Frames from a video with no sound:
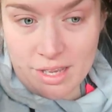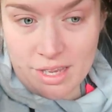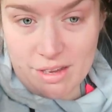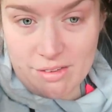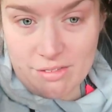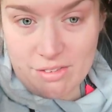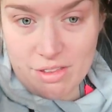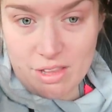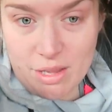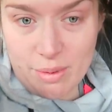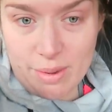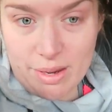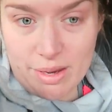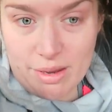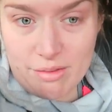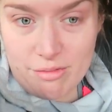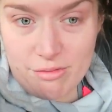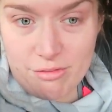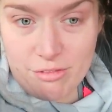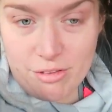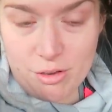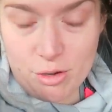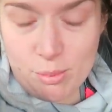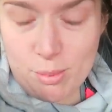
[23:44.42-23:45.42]
even though I
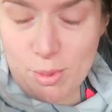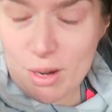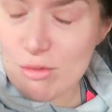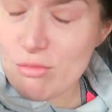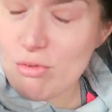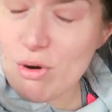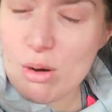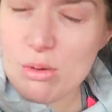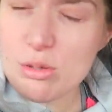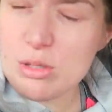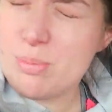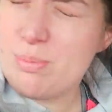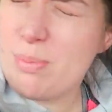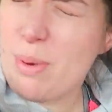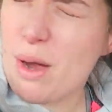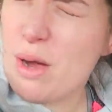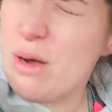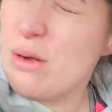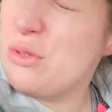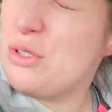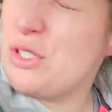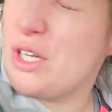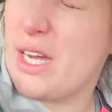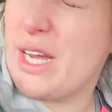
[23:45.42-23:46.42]
can feel my rolls
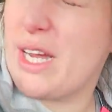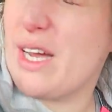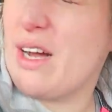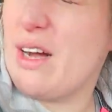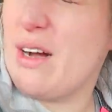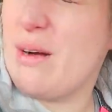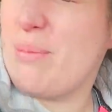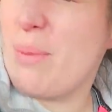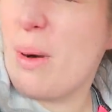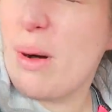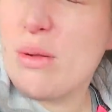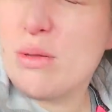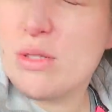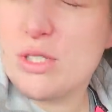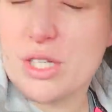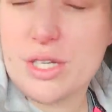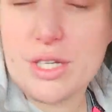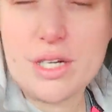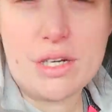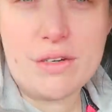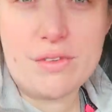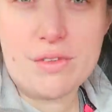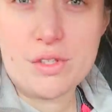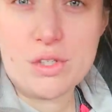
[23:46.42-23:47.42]
bulging, uh,
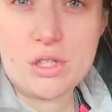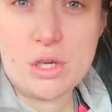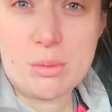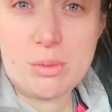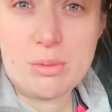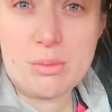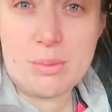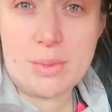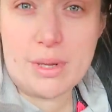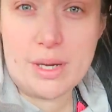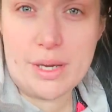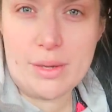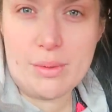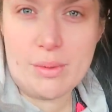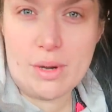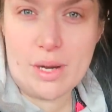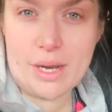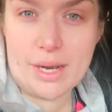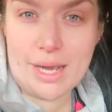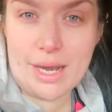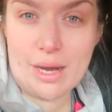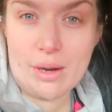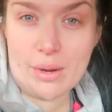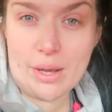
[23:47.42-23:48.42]
bulging over the top of my
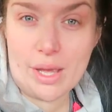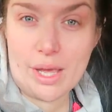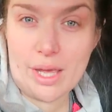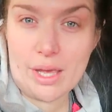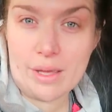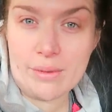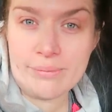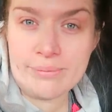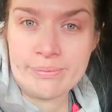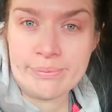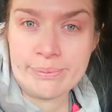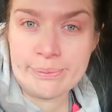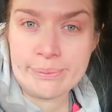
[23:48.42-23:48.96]
workout gear.